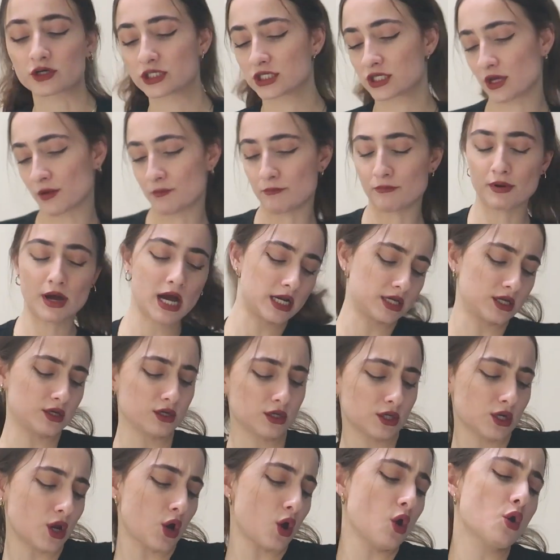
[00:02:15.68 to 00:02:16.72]
for Shabbat you
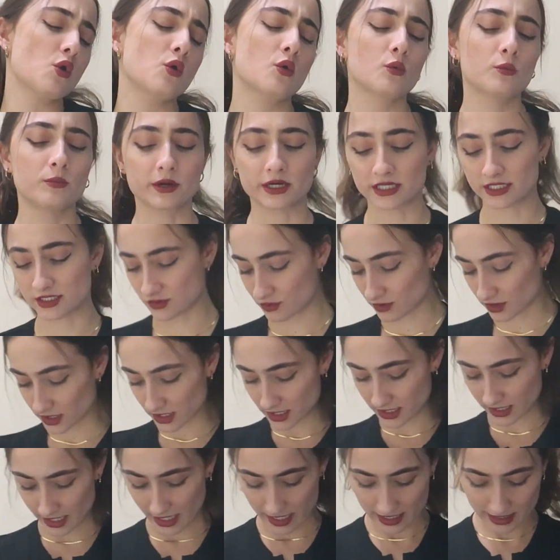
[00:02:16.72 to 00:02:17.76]
know but it's
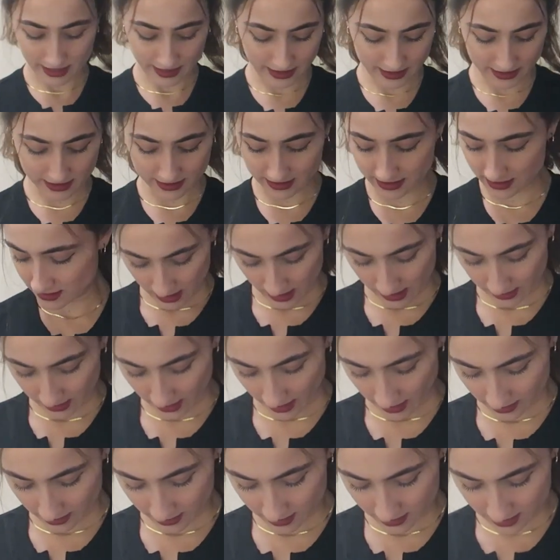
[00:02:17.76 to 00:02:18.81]
really nice I
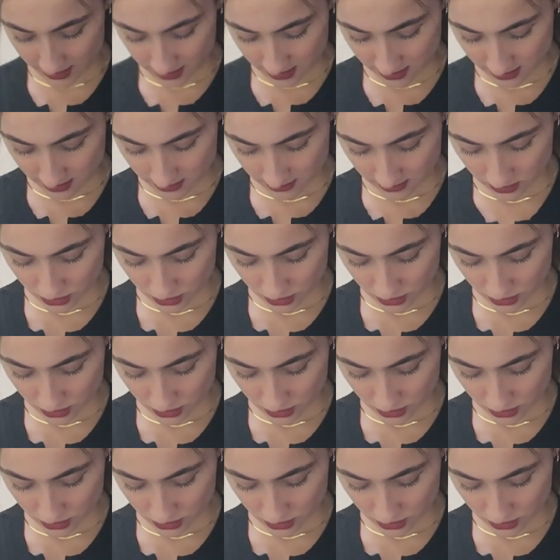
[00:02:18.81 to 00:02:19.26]
like this